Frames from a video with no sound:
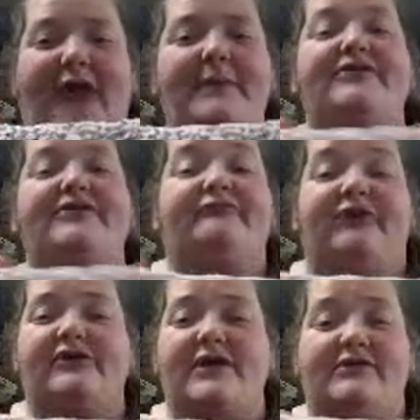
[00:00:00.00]
make them
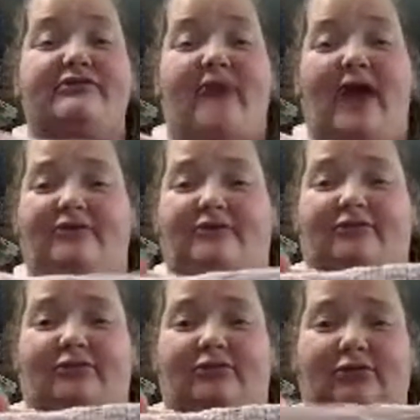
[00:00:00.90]
various
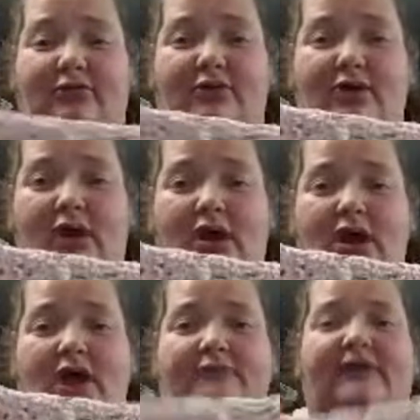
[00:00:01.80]
sizes.
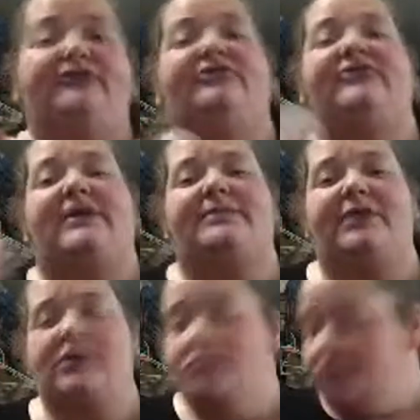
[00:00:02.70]
That's the same
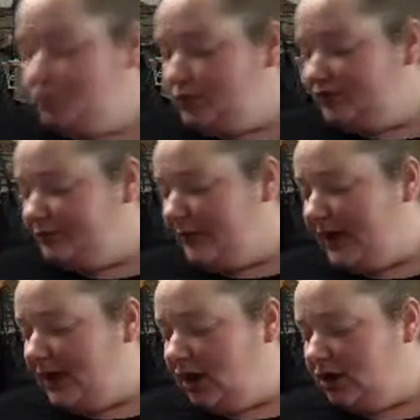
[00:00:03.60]
thing with
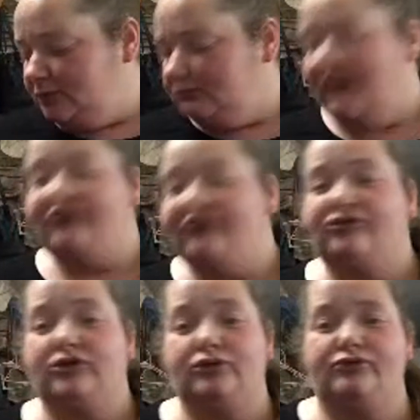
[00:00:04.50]
my
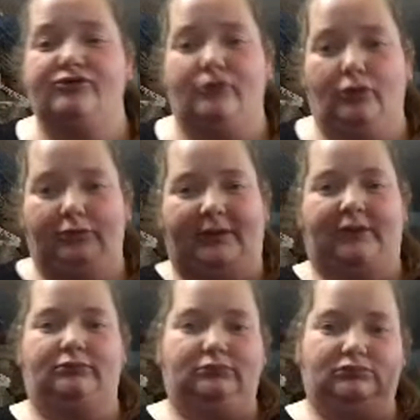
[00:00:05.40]
snoods or my
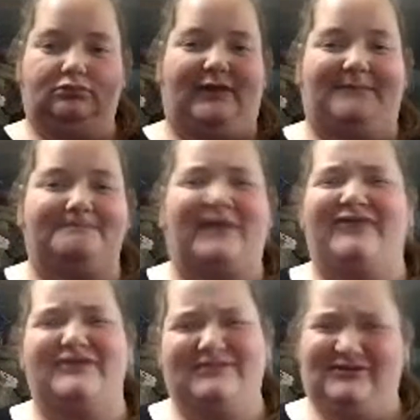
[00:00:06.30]
like I think
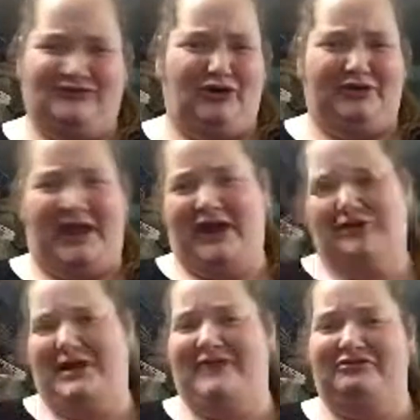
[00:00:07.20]
they're called
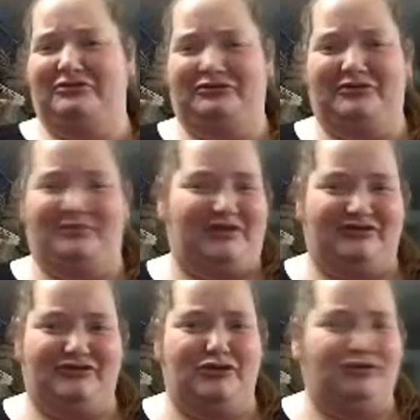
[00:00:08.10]
hairnets or something
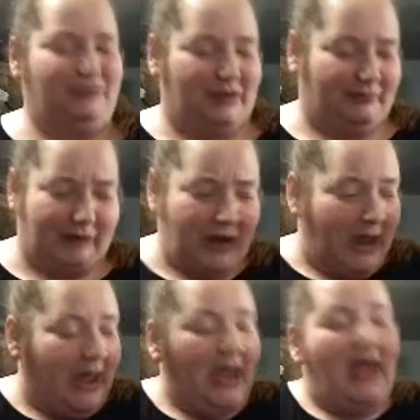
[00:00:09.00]
snoods whatever.
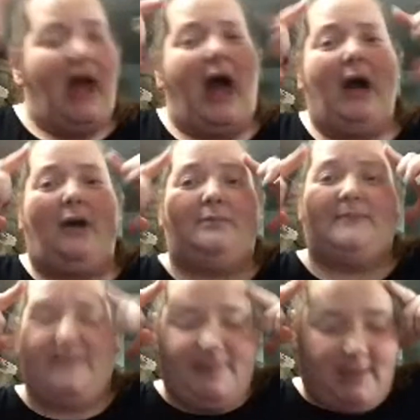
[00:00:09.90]
Um,
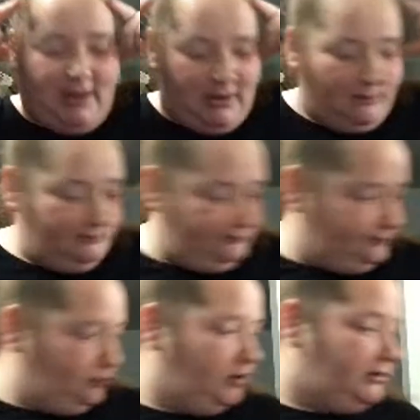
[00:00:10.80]

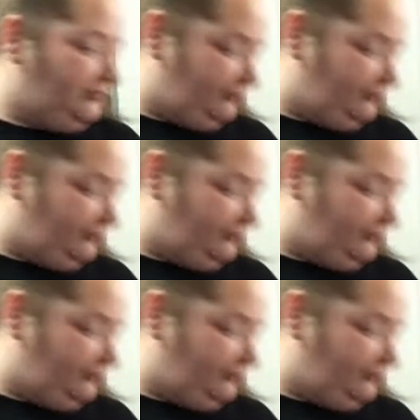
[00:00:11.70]
where's